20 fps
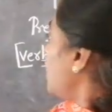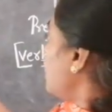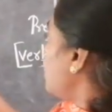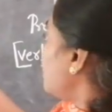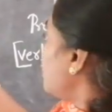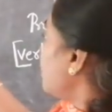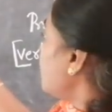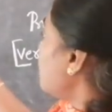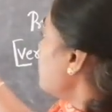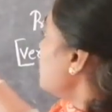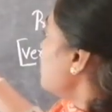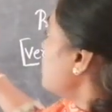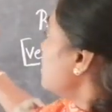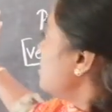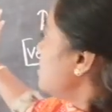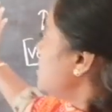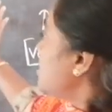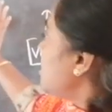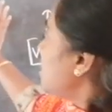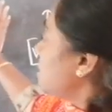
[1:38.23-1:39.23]
In
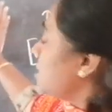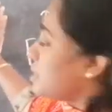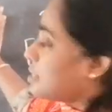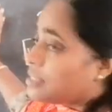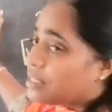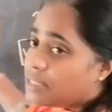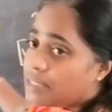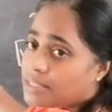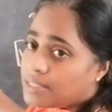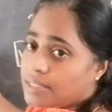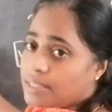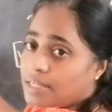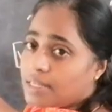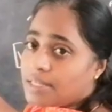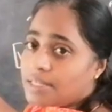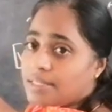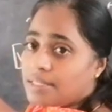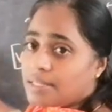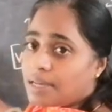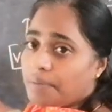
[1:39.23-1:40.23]
the sentence is
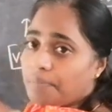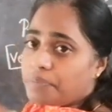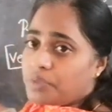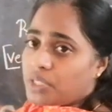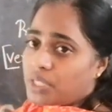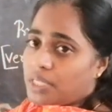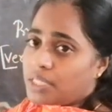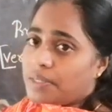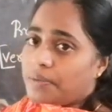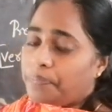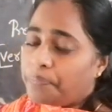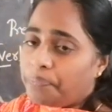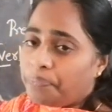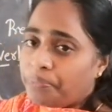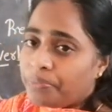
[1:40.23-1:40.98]
the subject.